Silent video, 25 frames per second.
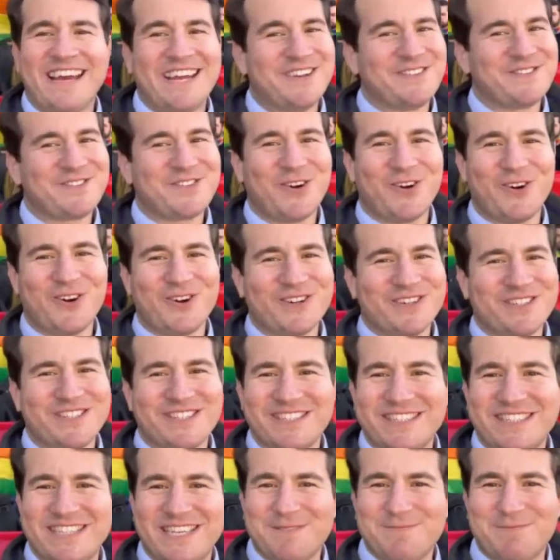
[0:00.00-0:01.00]
And of
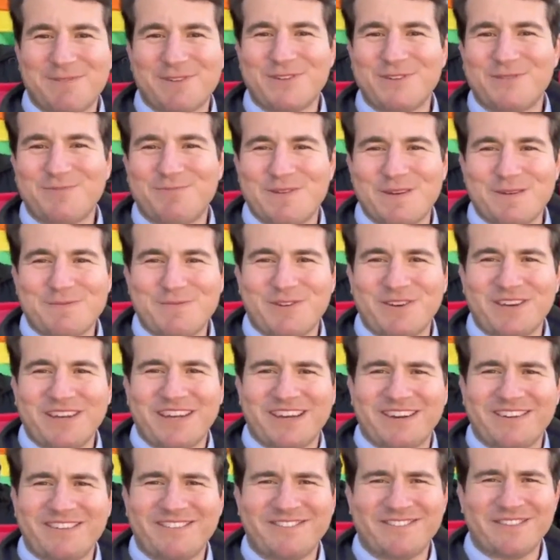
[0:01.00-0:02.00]
course, typical people
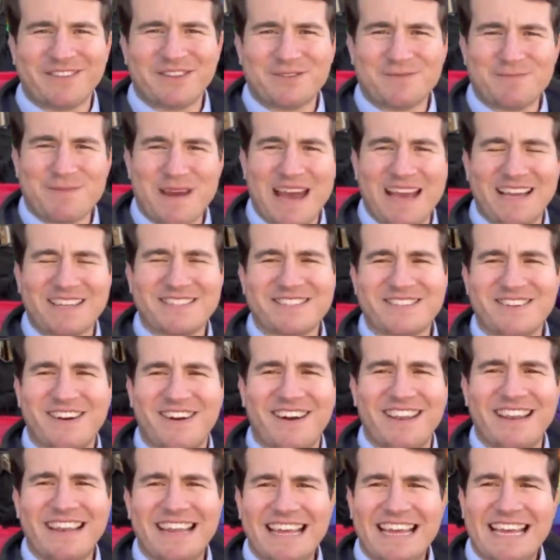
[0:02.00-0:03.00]
here with their masks
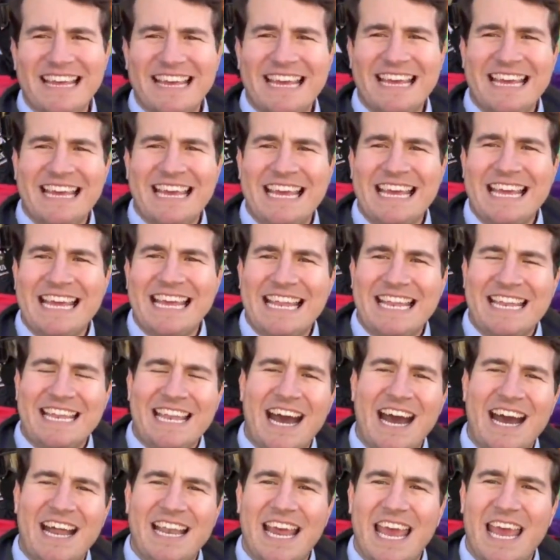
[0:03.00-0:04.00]
on,
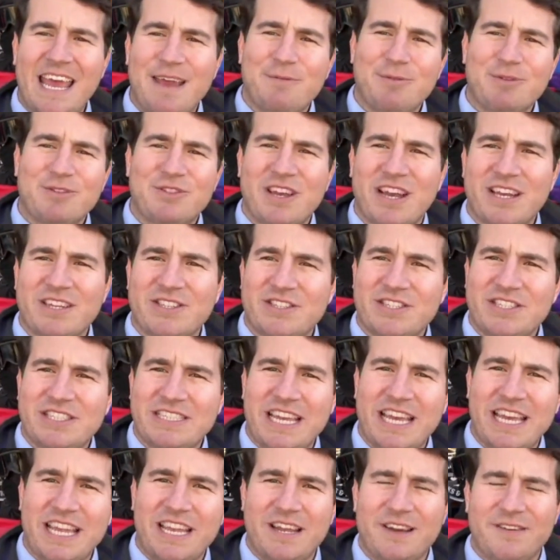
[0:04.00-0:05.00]
not able to actually
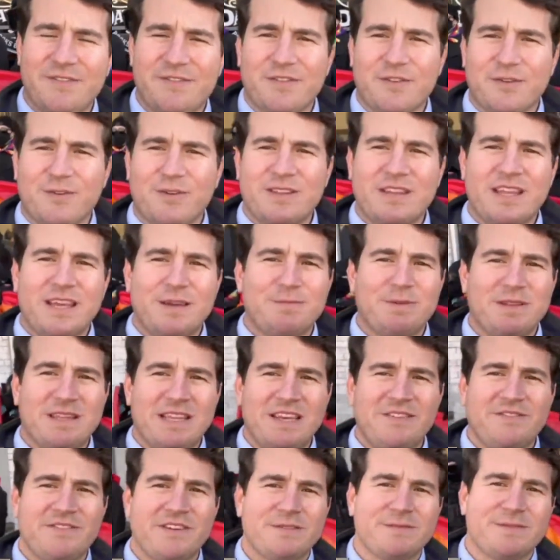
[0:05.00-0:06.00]
stand up for what they
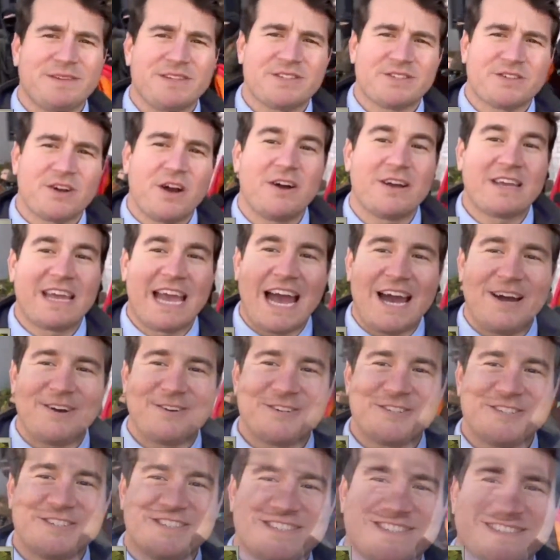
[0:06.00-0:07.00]
believe in because they're all
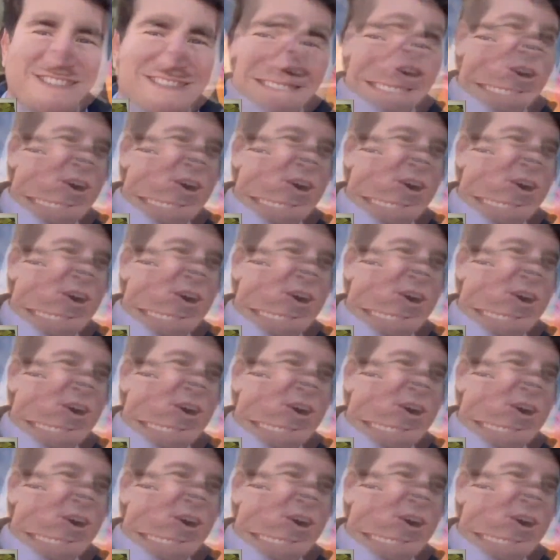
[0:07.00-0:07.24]
cowards.